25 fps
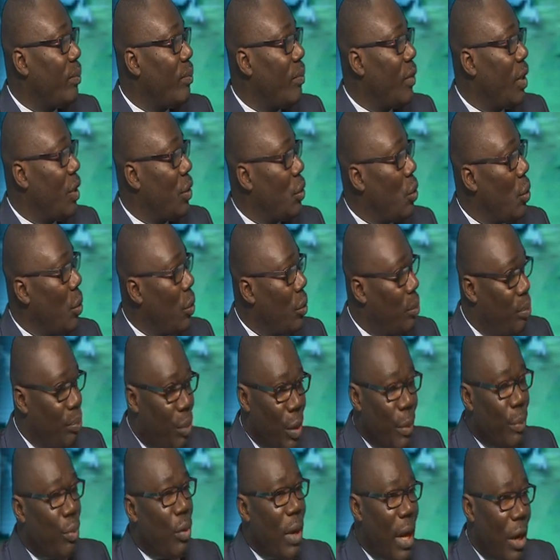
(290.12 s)
So
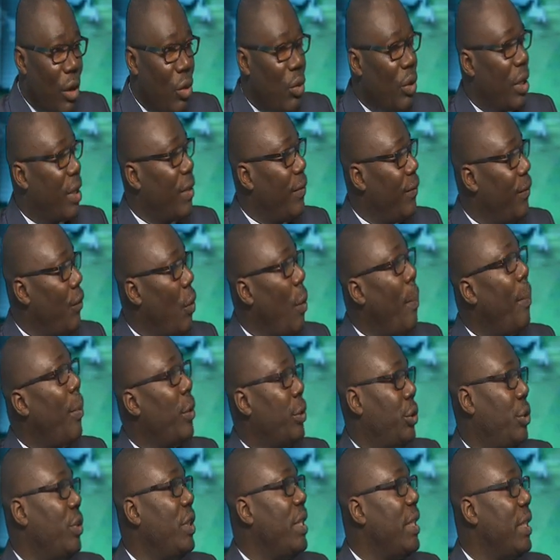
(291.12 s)
people are looking for
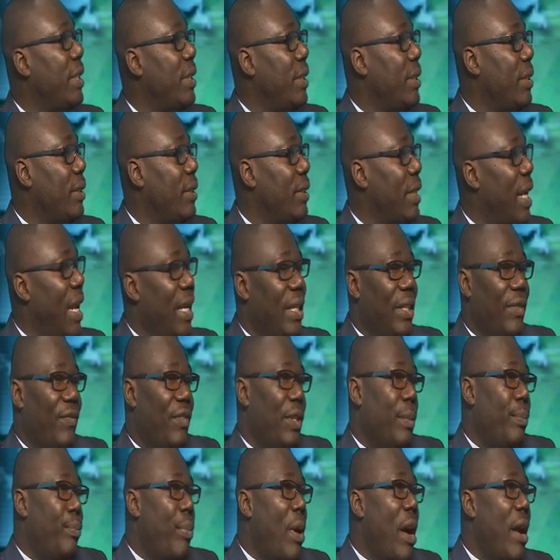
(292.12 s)
opportunities. And if
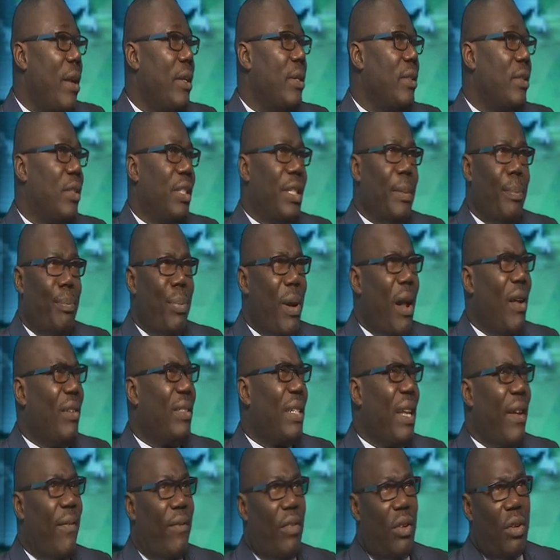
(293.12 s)
the pound is, the pounds
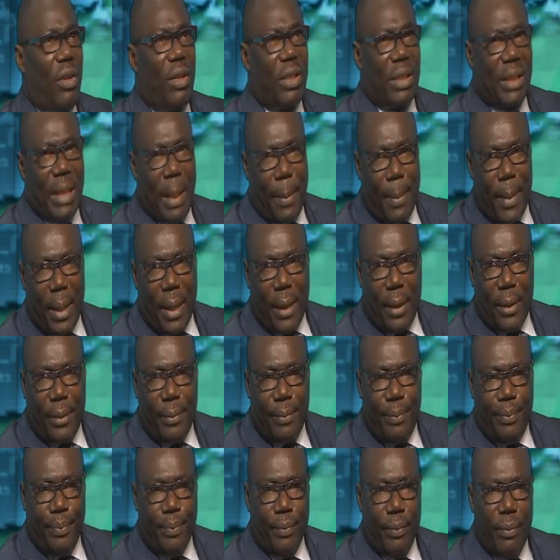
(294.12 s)
have lost about
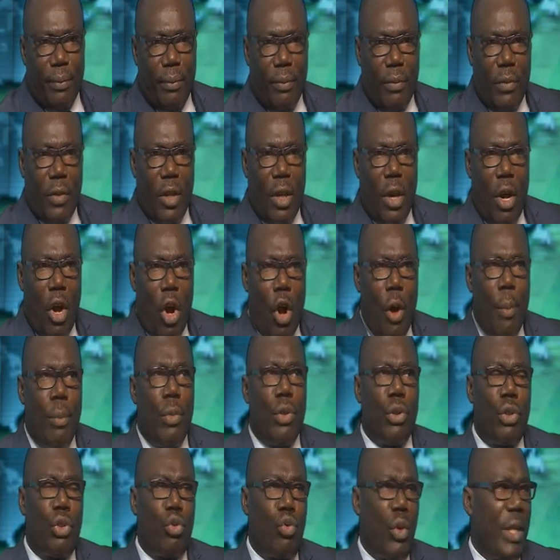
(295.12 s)

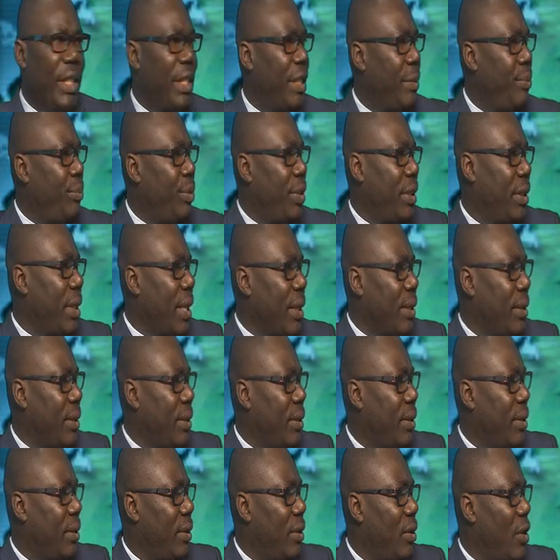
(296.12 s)
almost
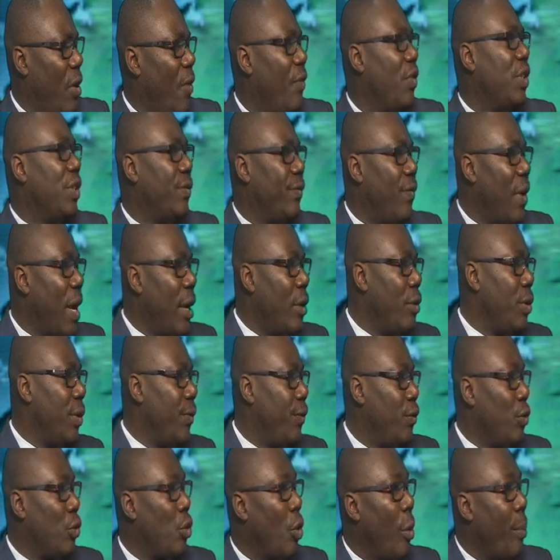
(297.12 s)
20% of its value
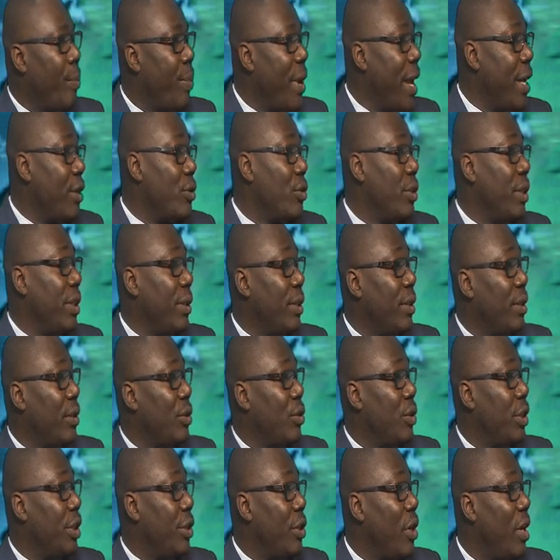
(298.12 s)
if you compare it to the,
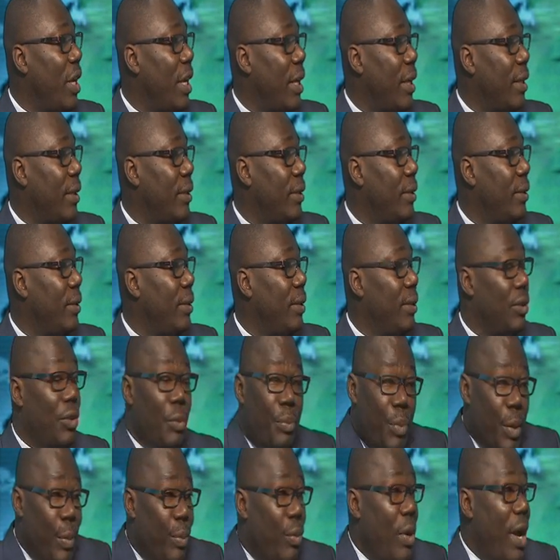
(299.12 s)
to the dollar. So
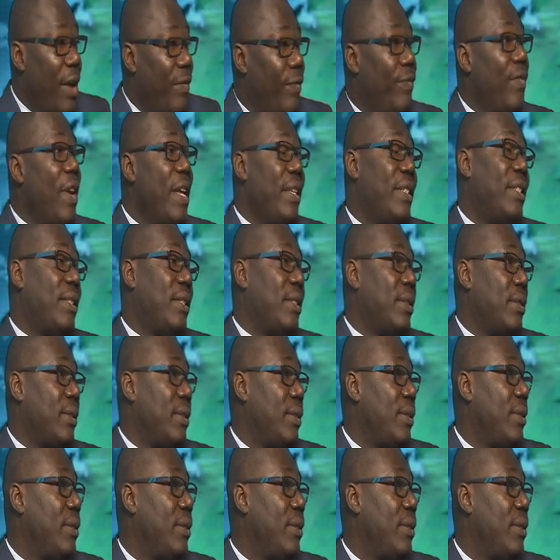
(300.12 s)
people are investing.